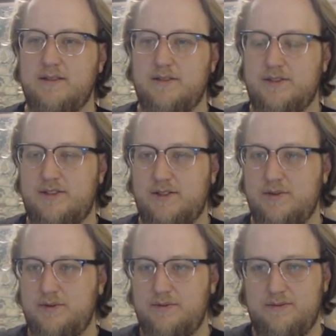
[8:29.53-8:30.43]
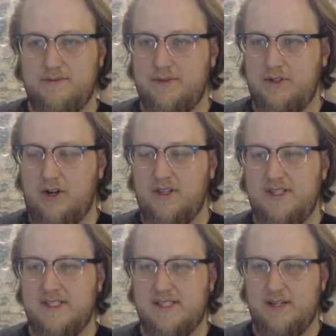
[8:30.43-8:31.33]
So calling
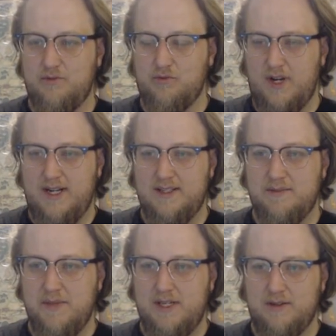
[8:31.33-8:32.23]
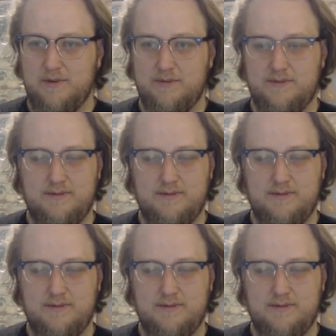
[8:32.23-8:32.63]
this out right on the menu